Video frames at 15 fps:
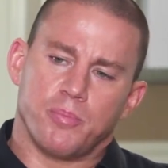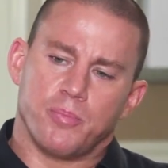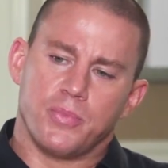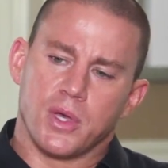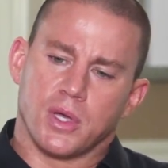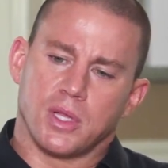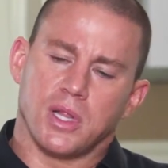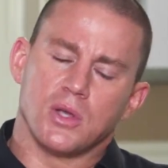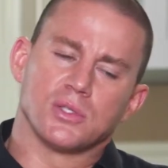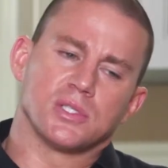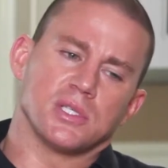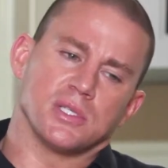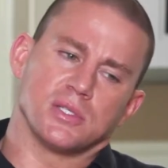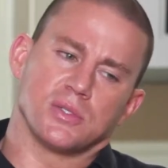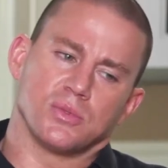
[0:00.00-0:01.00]

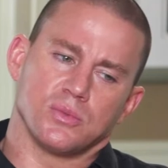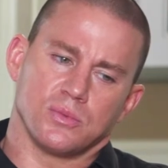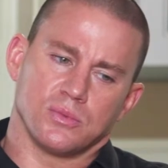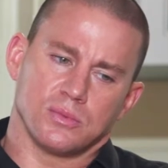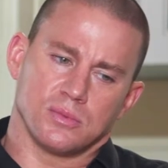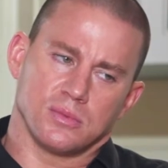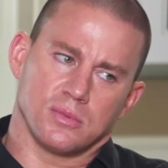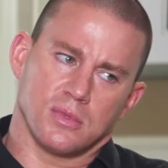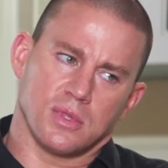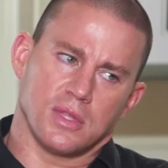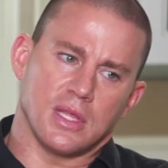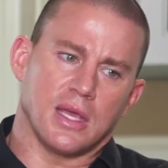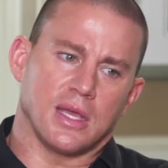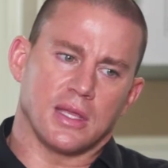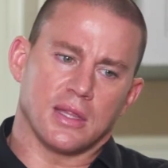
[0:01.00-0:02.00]
closest
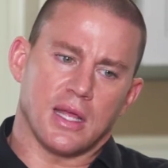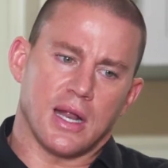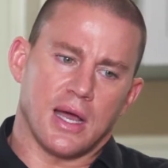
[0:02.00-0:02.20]
thing that